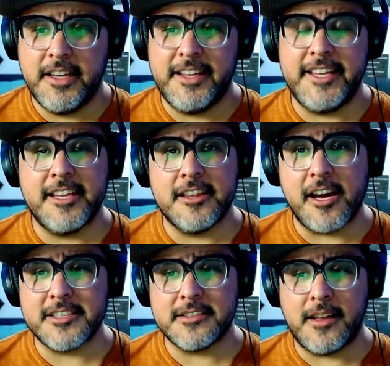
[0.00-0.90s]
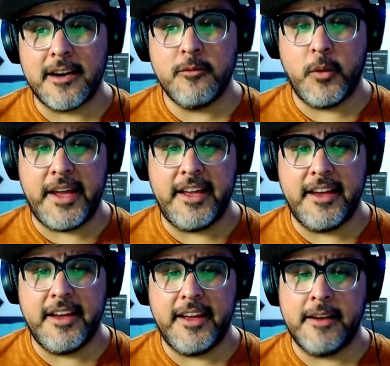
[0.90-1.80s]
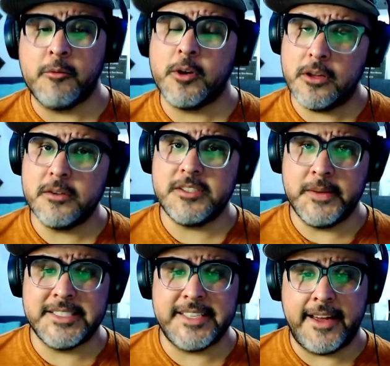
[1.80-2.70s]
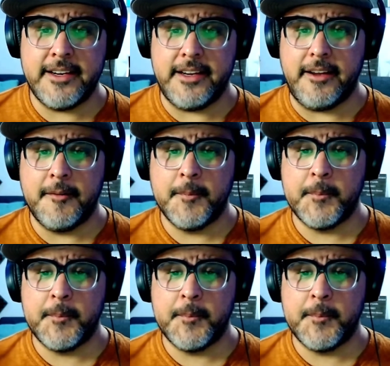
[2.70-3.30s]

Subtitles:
and they had lost a lot of weight and were close to insanity.